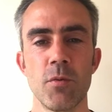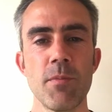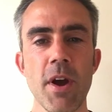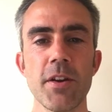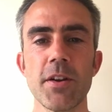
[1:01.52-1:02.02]
We
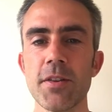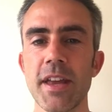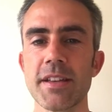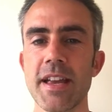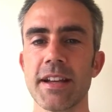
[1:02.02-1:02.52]
might not know
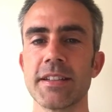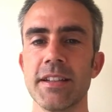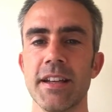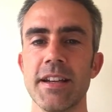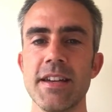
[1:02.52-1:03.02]
the exact
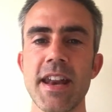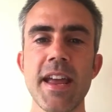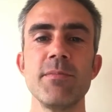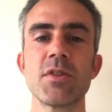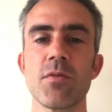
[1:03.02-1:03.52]

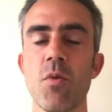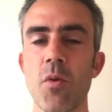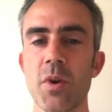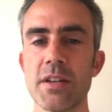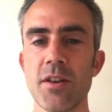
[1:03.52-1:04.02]
names of
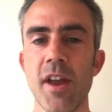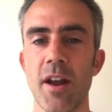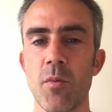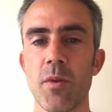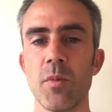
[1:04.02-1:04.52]
what we're
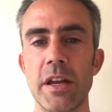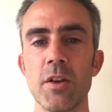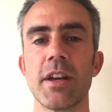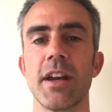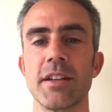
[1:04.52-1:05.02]
doing when we
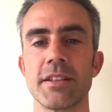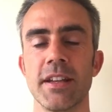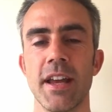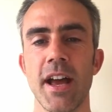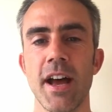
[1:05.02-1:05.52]
look at
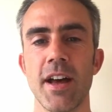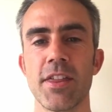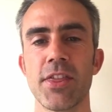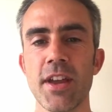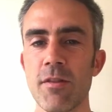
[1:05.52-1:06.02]

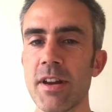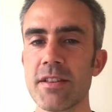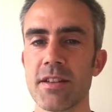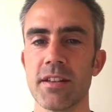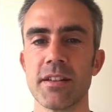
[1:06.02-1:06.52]

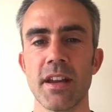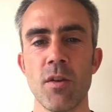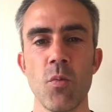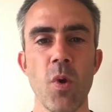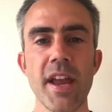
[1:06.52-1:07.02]
theories and
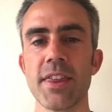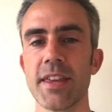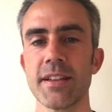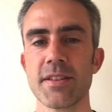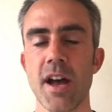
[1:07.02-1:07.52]
weigh
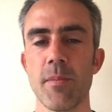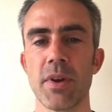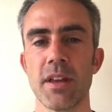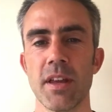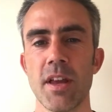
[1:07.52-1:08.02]
things up,
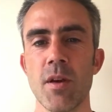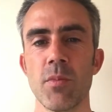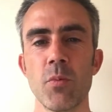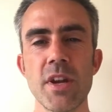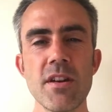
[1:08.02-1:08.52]

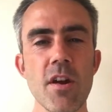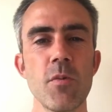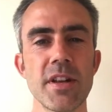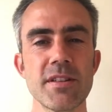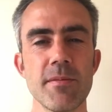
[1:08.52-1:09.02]
but we know
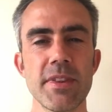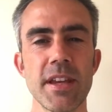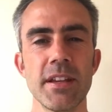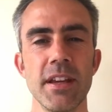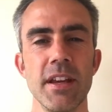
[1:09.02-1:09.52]
when
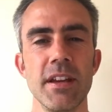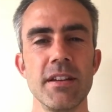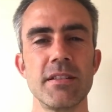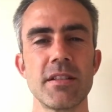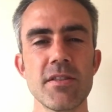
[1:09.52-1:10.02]
something
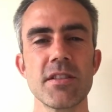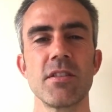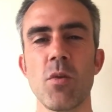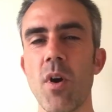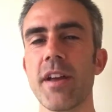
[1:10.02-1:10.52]

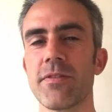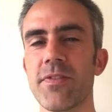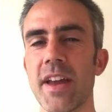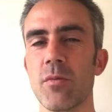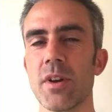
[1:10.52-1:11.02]
doesn't quite
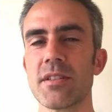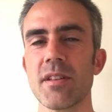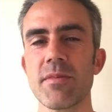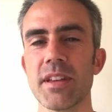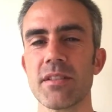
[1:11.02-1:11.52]
fit, when
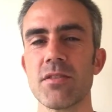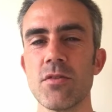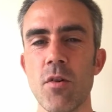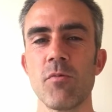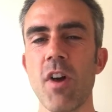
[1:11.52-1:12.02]
something's
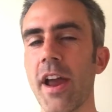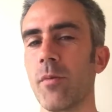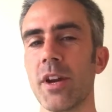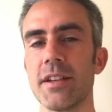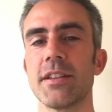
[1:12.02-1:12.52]
not right,
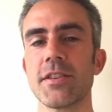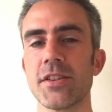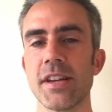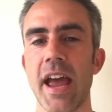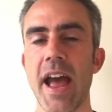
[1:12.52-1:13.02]
when it
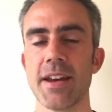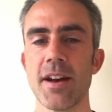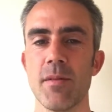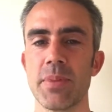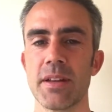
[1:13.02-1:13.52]
doesn't add
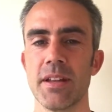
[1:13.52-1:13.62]
up.